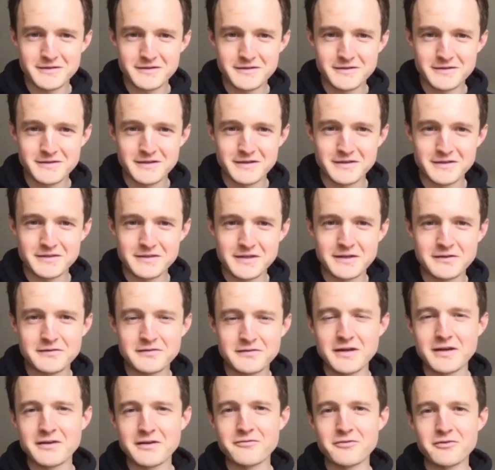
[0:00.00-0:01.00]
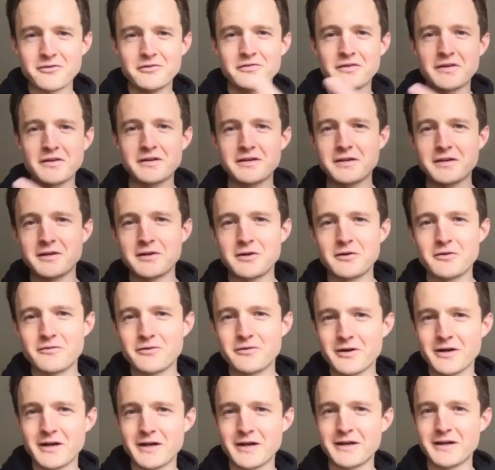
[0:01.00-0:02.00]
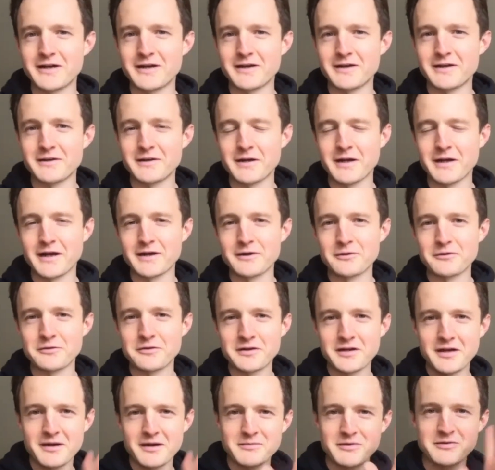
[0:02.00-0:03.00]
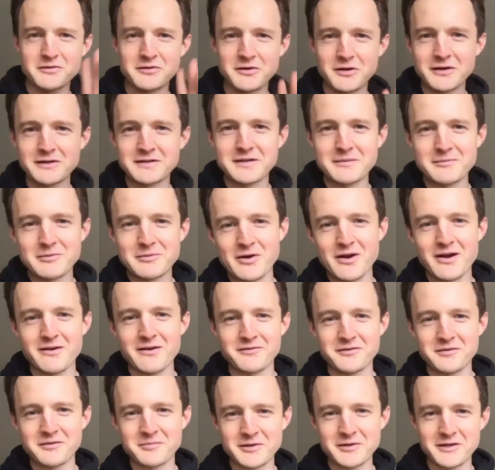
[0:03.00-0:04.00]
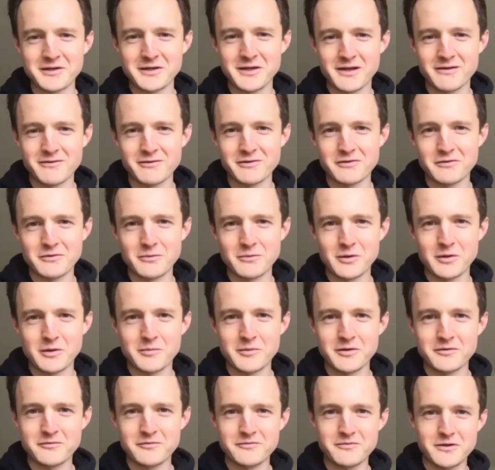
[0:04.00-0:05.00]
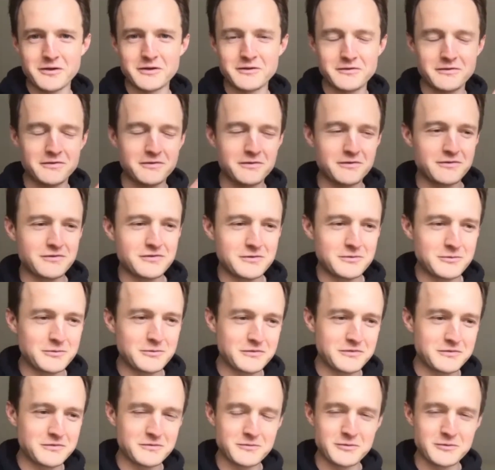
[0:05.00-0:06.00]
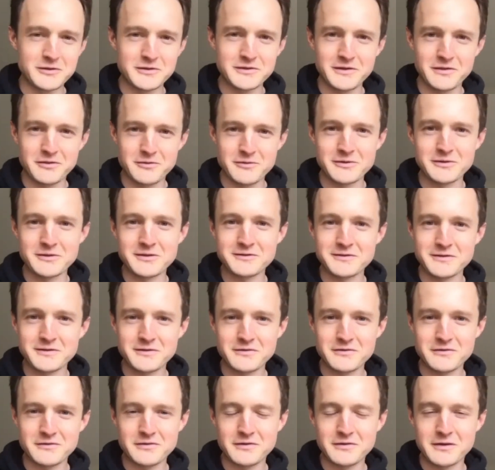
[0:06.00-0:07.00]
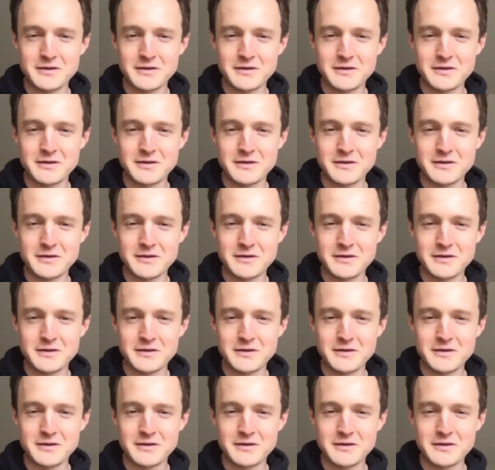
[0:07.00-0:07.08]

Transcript: And thanks again for sending it over. I I don't think I'm the target demographic, but I gave it to one of my friends, and she was really thrilled, and she said